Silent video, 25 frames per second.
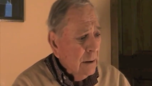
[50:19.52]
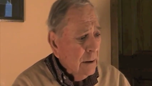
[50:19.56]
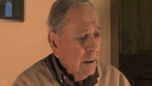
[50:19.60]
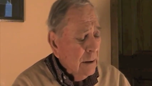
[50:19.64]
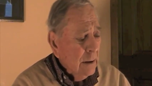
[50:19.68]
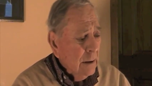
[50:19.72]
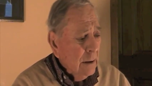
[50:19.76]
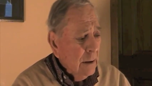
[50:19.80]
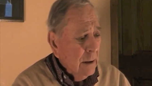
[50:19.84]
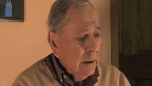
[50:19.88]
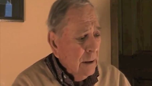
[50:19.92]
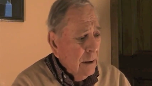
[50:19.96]

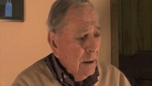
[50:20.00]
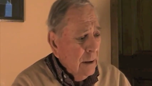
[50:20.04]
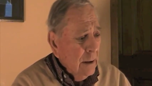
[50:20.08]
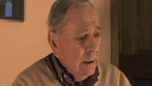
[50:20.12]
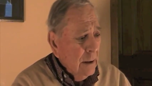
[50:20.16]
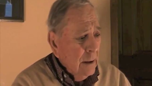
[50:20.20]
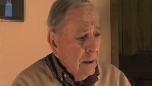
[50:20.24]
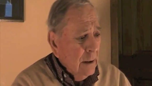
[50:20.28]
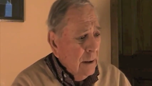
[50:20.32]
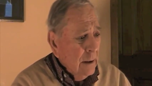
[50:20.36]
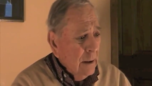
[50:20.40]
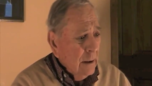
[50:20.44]

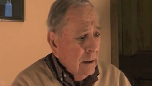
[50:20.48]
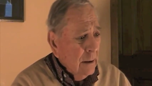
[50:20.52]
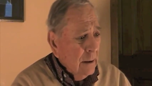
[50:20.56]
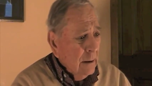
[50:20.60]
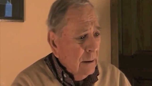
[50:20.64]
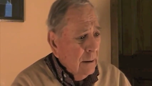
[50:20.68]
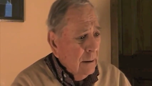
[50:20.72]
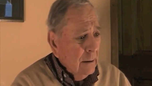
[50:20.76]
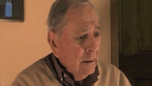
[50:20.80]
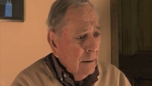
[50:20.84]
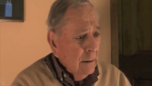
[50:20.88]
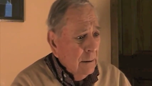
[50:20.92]

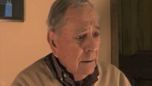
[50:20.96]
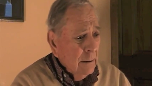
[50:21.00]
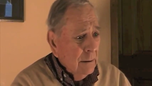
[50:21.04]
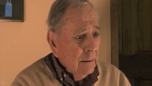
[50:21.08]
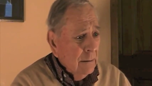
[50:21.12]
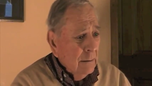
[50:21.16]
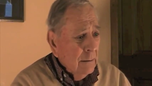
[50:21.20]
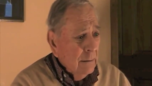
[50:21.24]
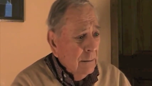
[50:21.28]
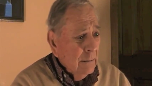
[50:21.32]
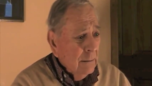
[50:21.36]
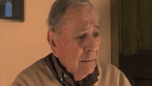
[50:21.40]

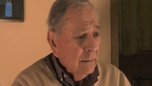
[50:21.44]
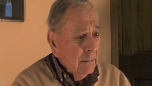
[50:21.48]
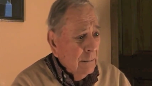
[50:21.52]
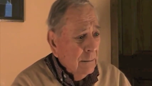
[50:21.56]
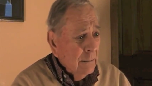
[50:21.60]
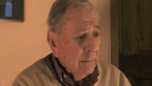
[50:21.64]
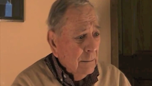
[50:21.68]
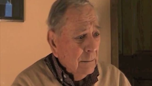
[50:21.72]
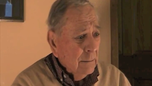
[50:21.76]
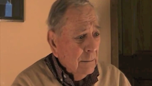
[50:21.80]
(no one is talking)